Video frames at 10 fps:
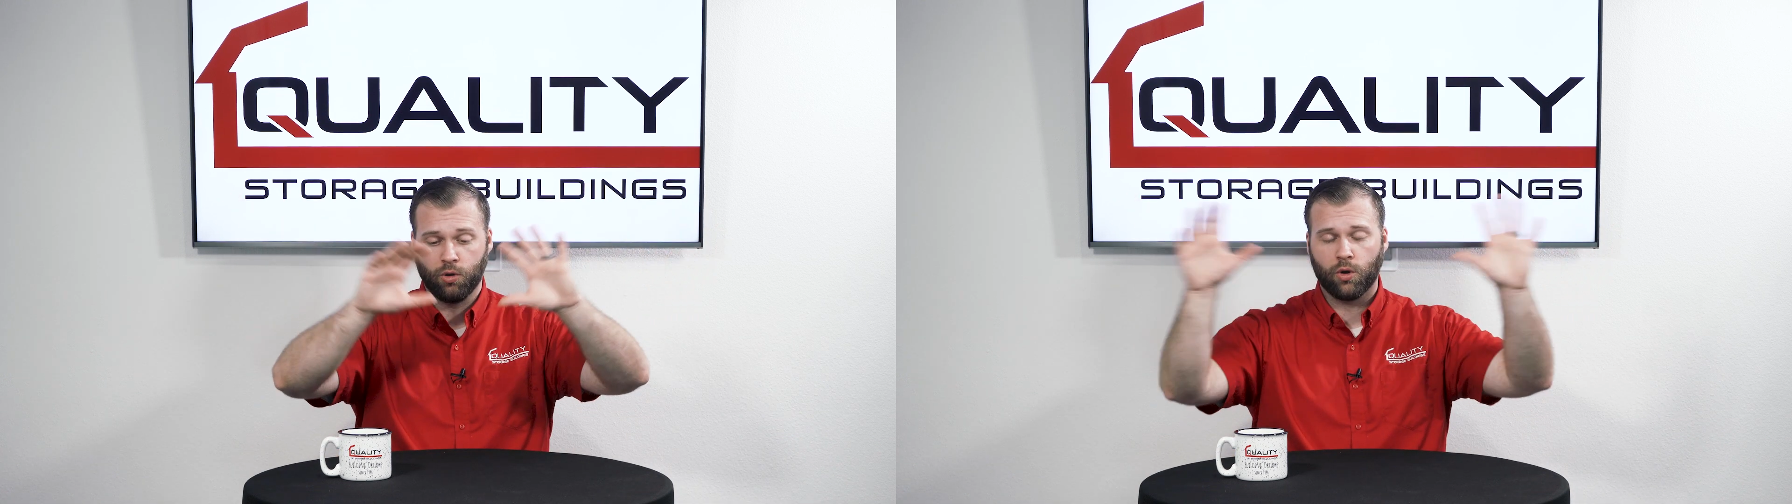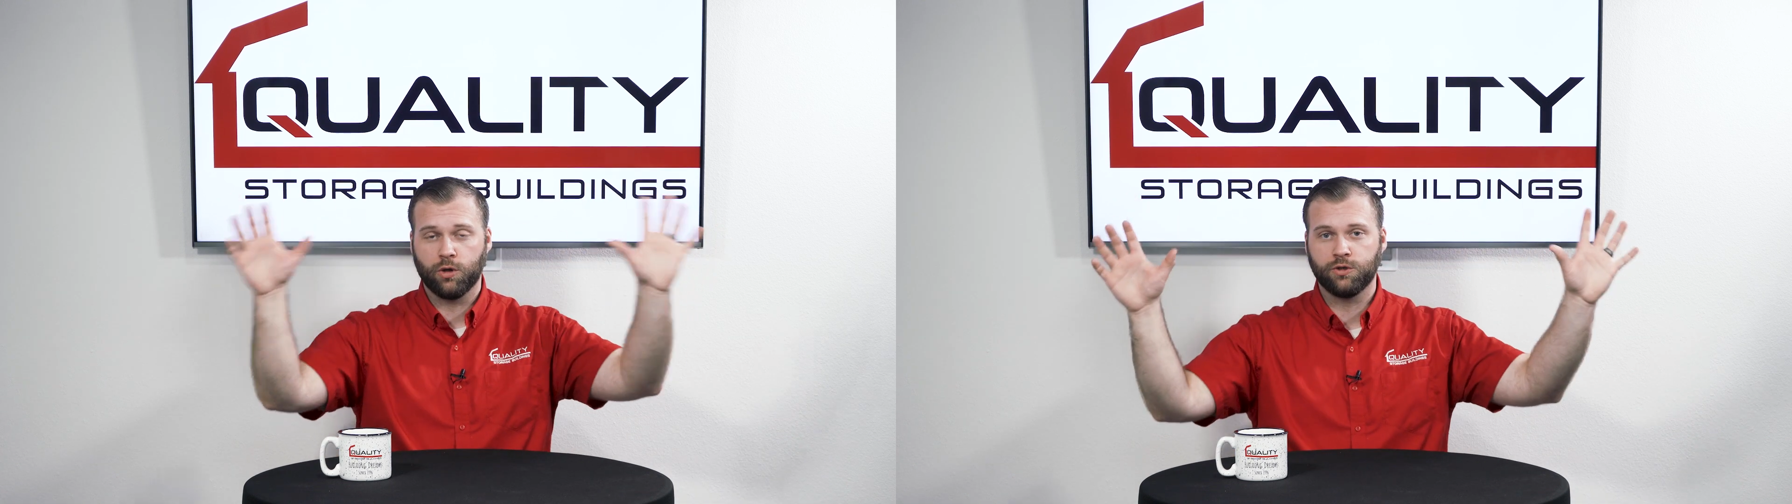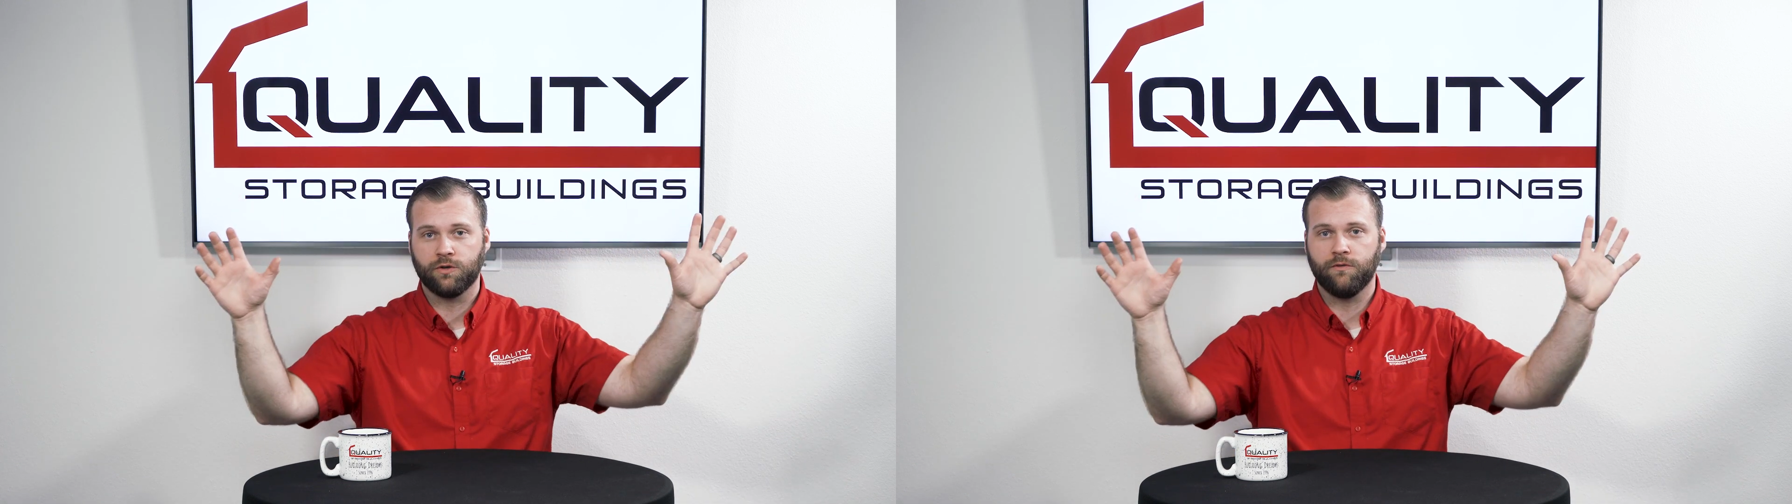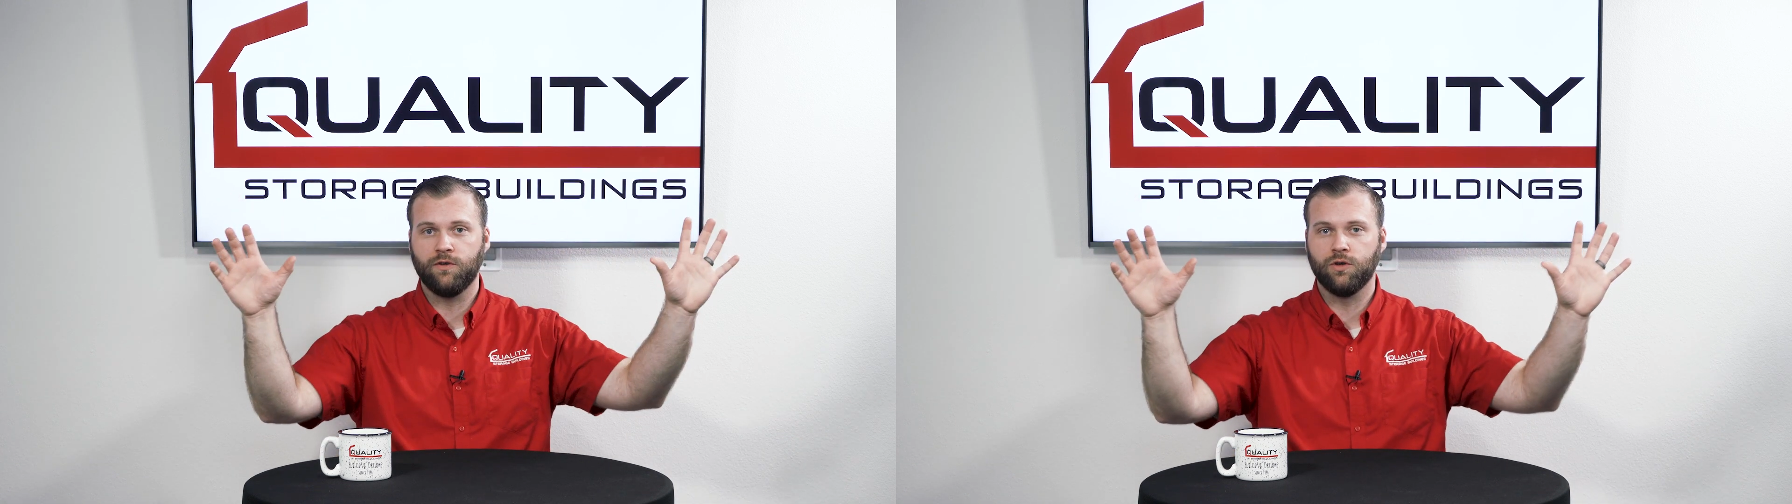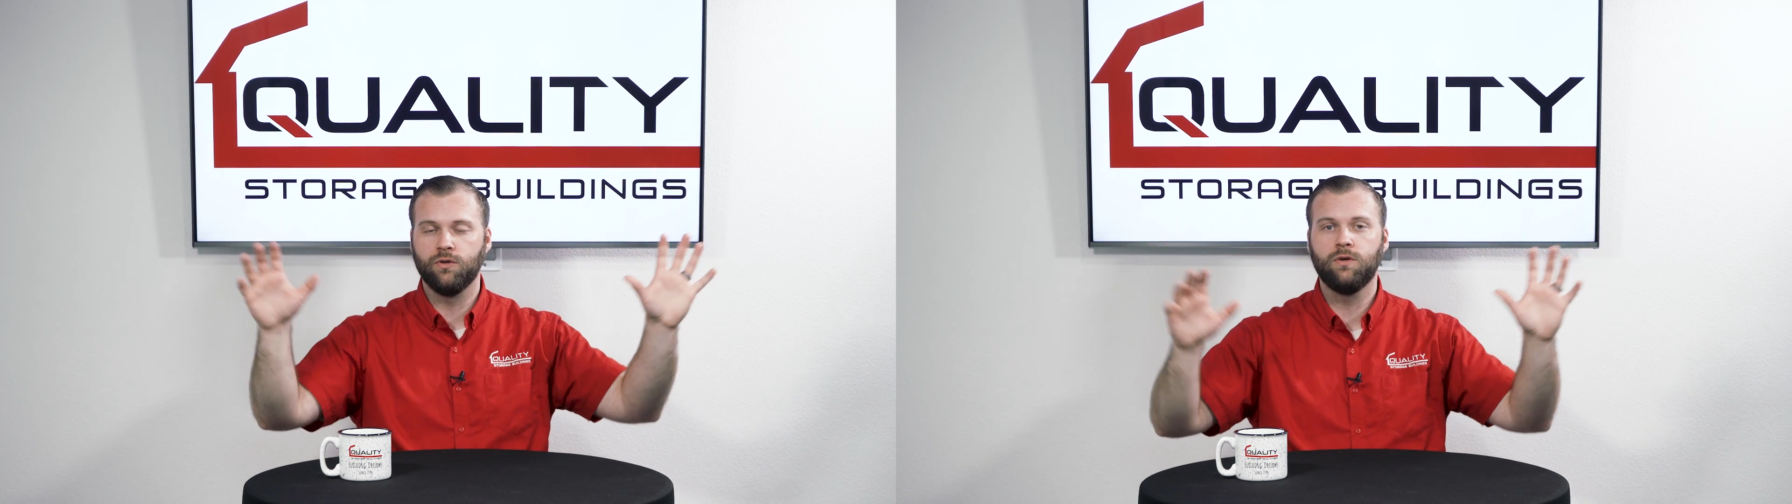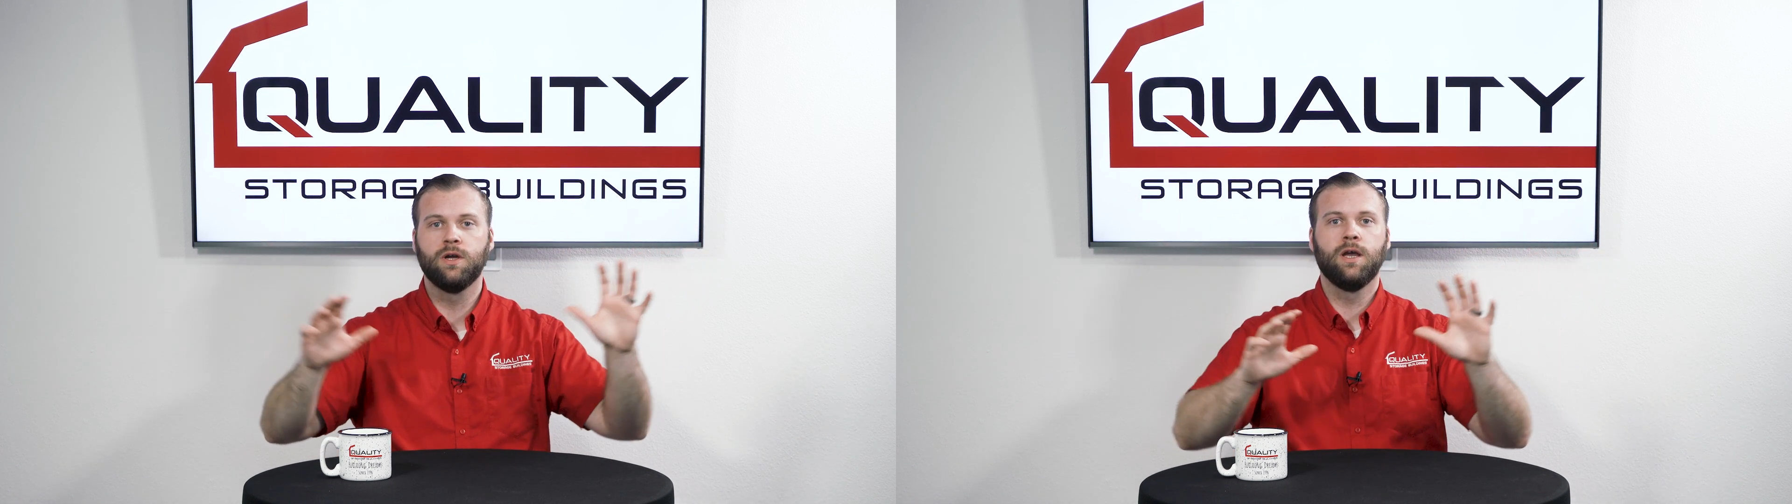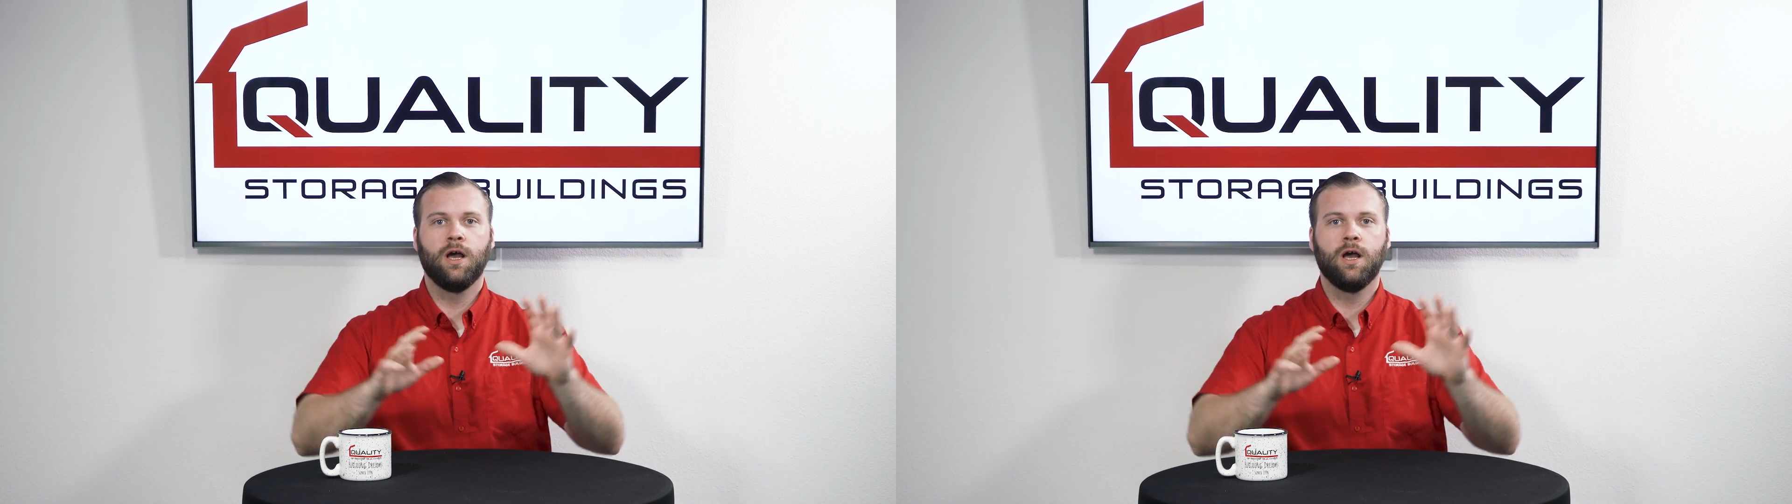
large view